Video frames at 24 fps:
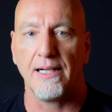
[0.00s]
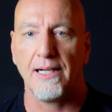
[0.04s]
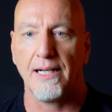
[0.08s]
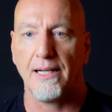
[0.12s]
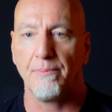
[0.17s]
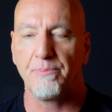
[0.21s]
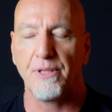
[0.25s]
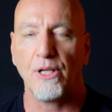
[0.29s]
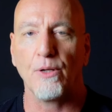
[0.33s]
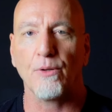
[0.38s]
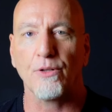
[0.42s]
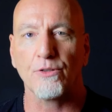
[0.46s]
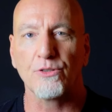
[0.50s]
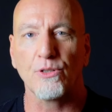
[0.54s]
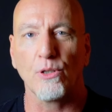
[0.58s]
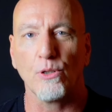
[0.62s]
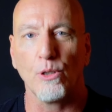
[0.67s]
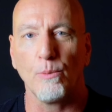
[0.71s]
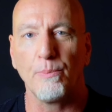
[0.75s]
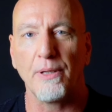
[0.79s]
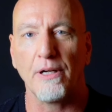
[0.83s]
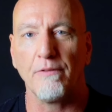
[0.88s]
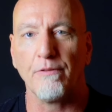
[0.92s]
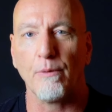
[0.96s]
There's a
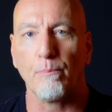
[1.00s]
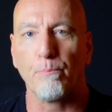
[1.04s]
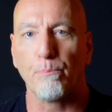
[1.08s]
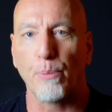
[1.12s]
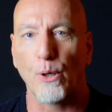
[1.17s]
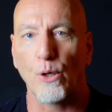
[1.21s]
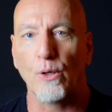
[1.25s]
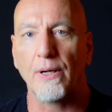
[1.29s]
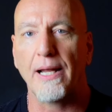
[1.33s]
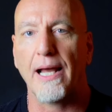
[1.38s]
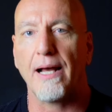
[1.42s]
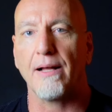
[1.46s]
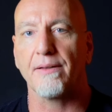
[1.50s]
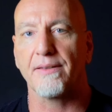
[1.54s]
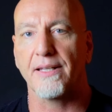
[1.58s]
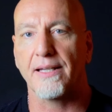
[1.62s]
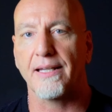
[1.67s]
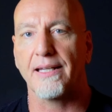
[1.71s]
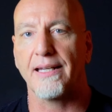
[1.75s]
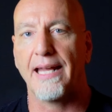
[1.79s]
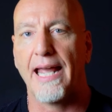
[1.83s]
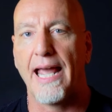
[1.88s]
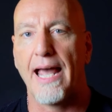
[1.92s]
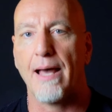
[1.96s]
little bit of a burnout
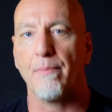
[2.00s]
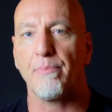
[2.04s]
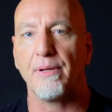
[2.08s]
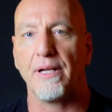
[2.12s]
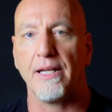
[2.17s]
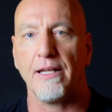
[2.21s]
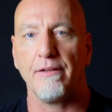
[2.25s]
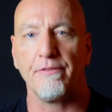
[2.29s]
that can happen